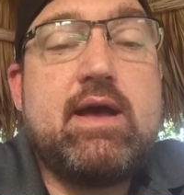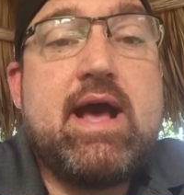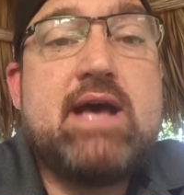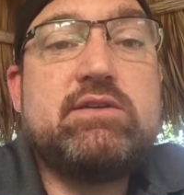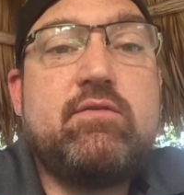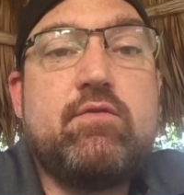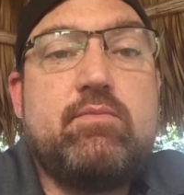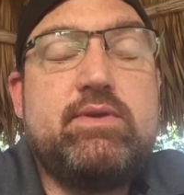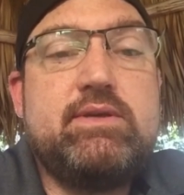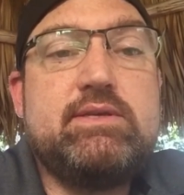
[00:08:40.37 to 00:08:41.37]
Ask
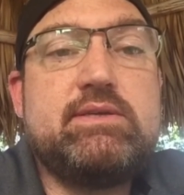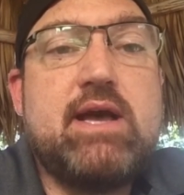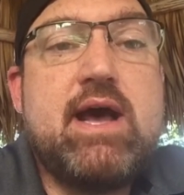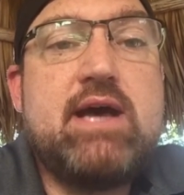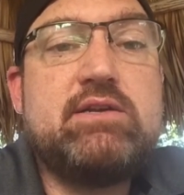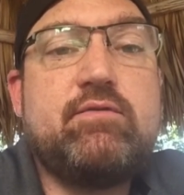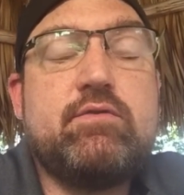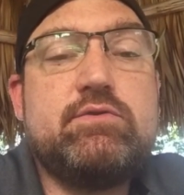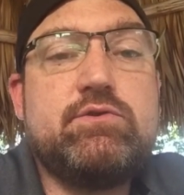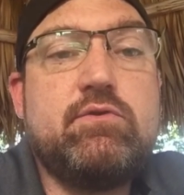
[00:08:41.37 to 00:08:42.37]
for peace. Ask
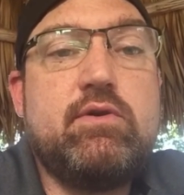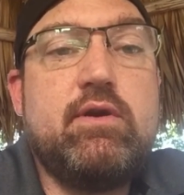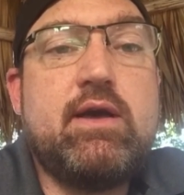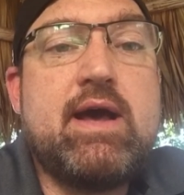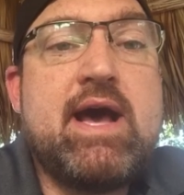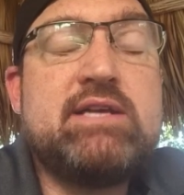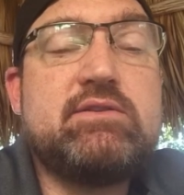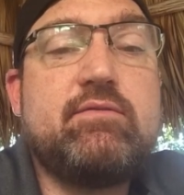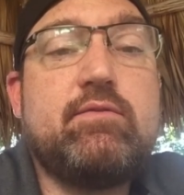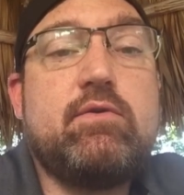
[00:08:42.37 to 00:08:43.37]
for joy.
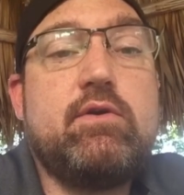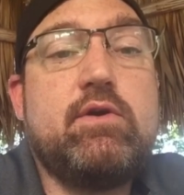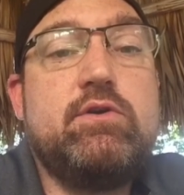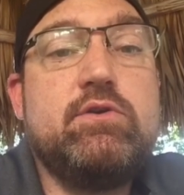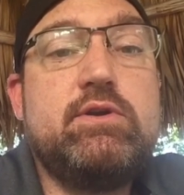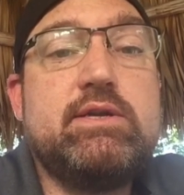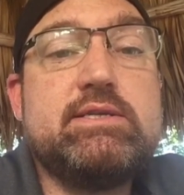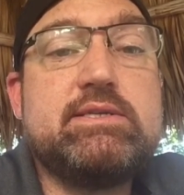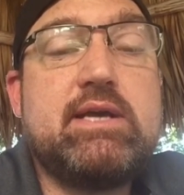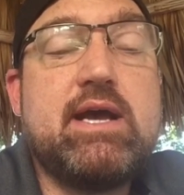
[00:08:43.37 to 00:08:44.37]
Ask for
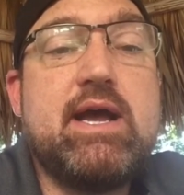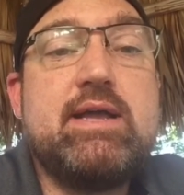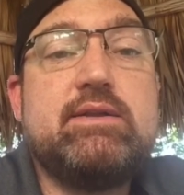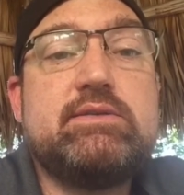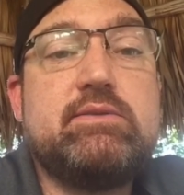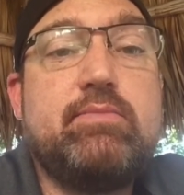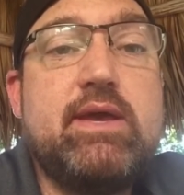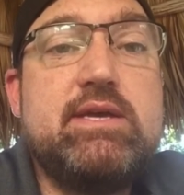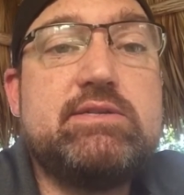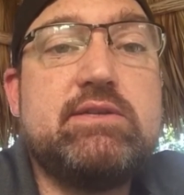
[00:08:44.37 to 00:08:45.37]
goodness, kindness,
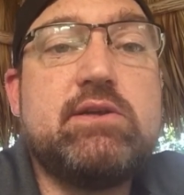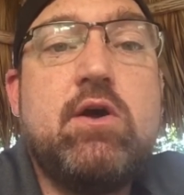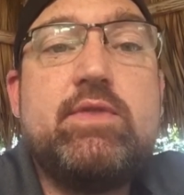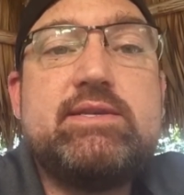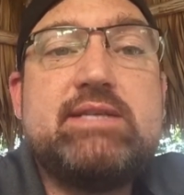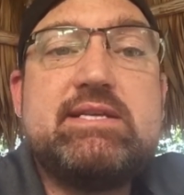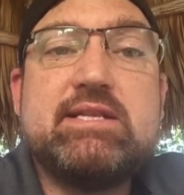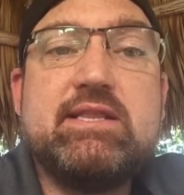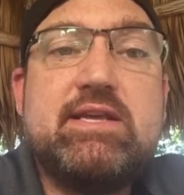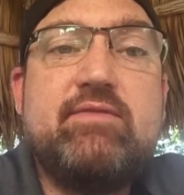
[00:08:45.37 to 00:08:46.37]
patience. All these
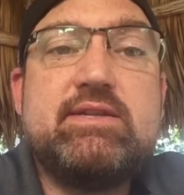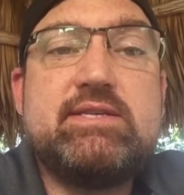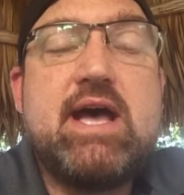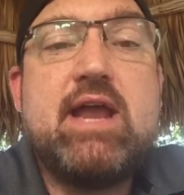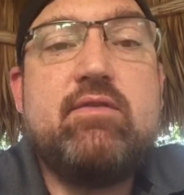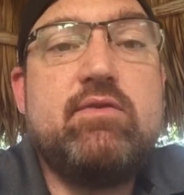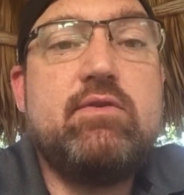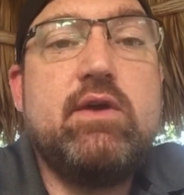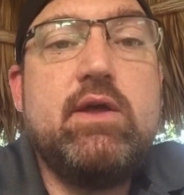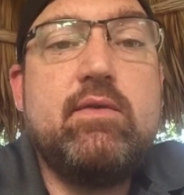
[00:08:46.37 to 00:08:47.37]
things live inside of
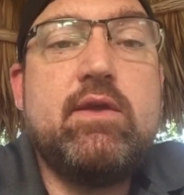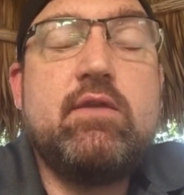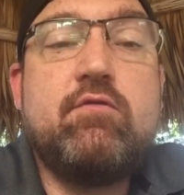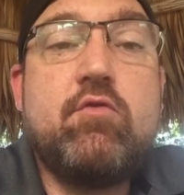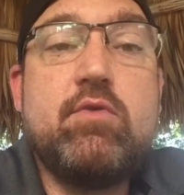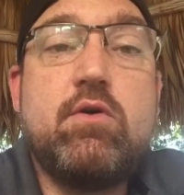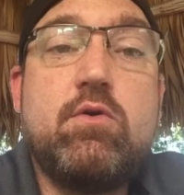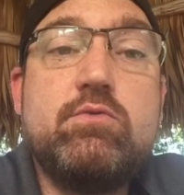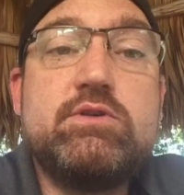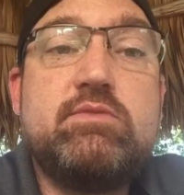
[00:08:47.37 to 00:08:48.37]
you in the form of the
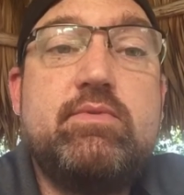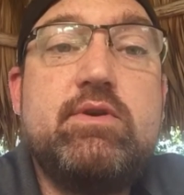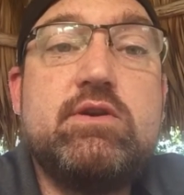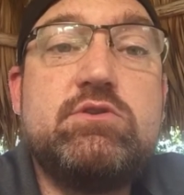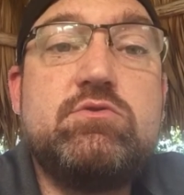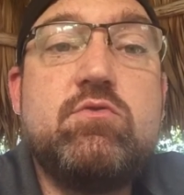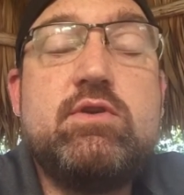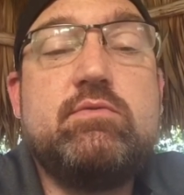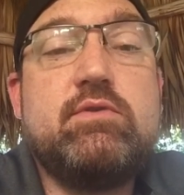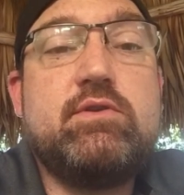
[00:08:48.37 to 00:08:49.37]
Holy Spirit
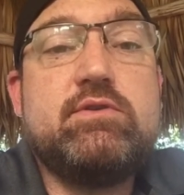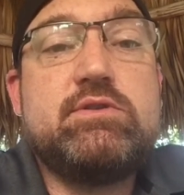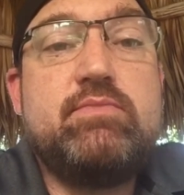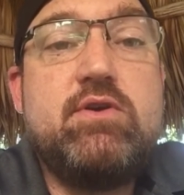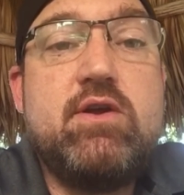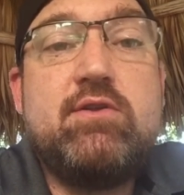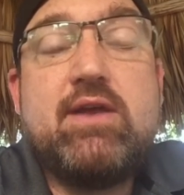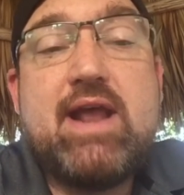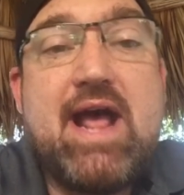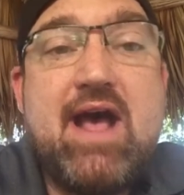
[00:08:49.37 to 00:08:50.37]
joined with your spirit, and
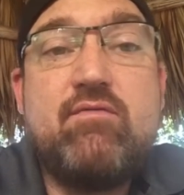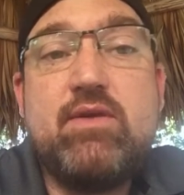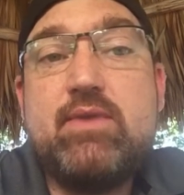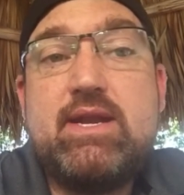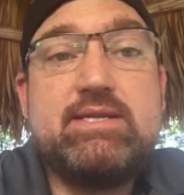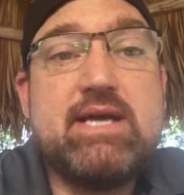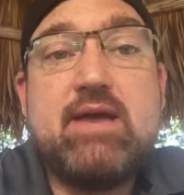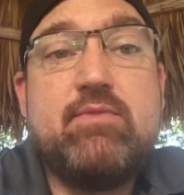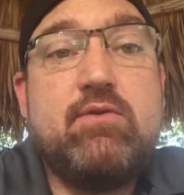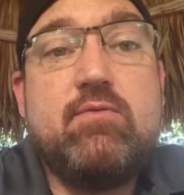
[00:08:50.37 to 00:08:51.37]
you can have them
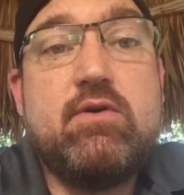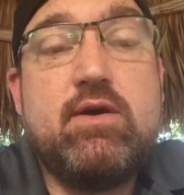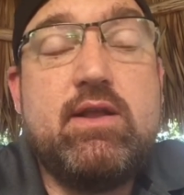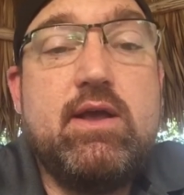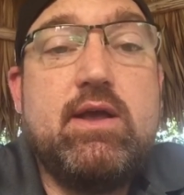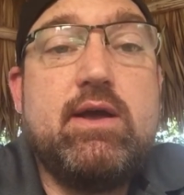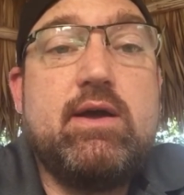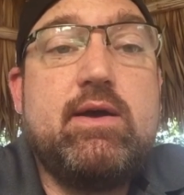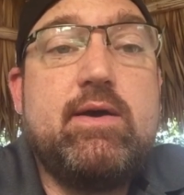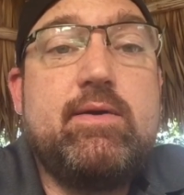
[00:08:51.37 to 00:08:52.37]
anytime you want.
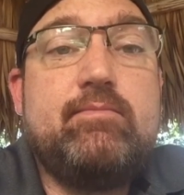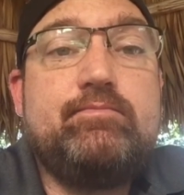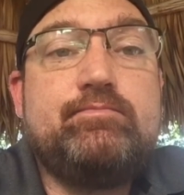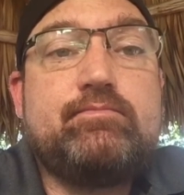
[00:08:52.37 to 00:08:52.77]
Um,